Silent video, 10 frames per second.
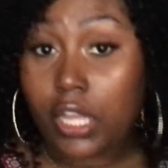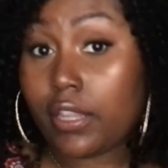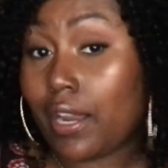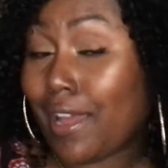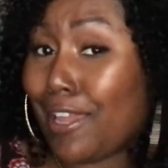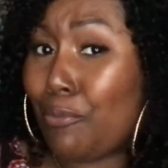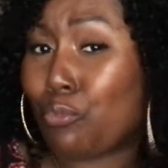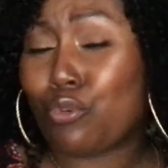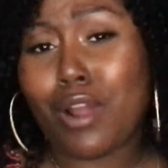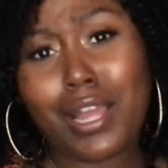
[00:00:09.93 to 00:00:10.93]
that I am
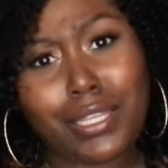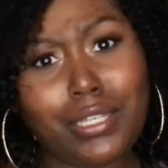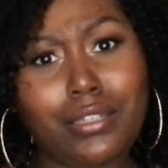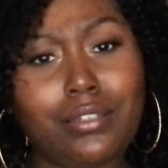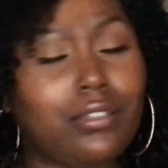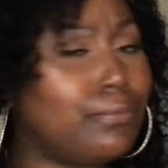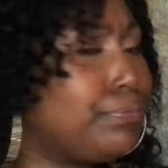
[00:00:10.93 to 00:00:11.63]
rocking,